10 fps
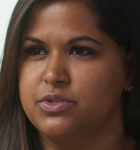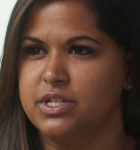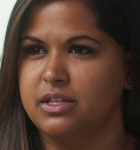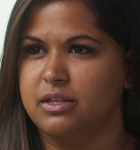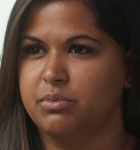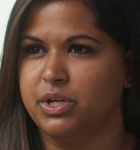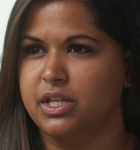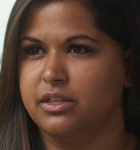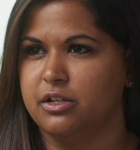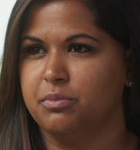you see that
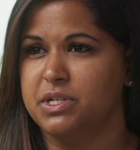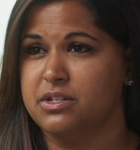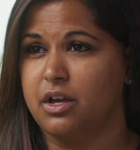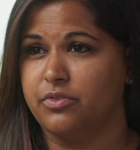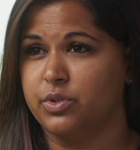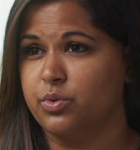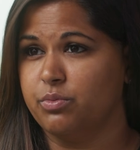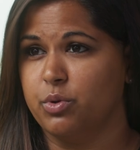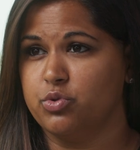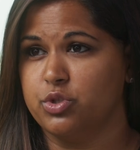brachytherapy is covered
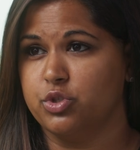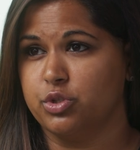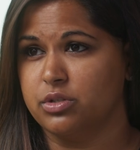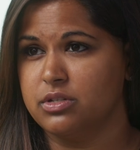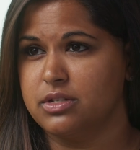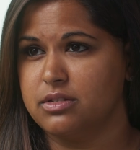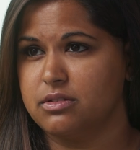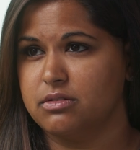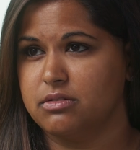with most insurances?